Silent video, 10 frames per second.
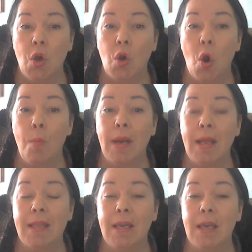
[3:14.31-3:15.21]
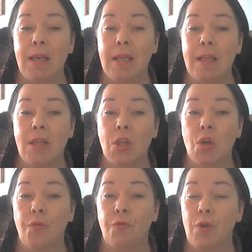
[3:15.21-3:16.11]
culminating in the
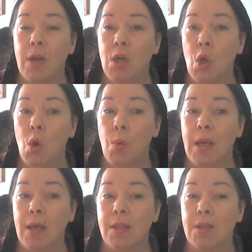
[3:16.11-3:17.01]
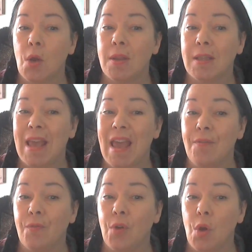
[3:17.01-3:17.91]
addition of three new wings known as the
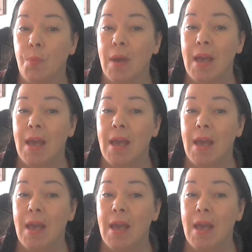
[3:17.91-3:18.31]
envelope